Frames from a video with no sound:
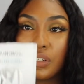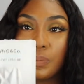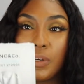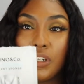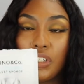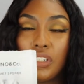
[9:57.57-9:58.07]

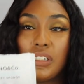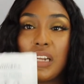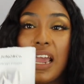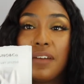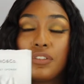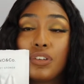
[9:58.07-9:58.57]
sponge in
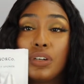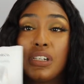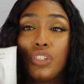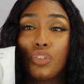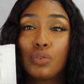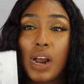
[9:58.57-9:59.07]
after
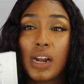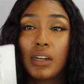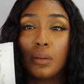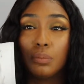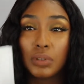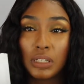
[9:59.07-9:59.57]
it's dried
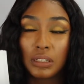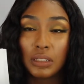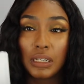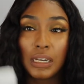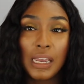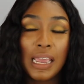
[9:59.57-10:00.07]

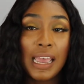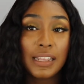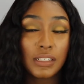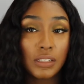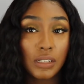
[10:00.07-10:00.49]
completely. It's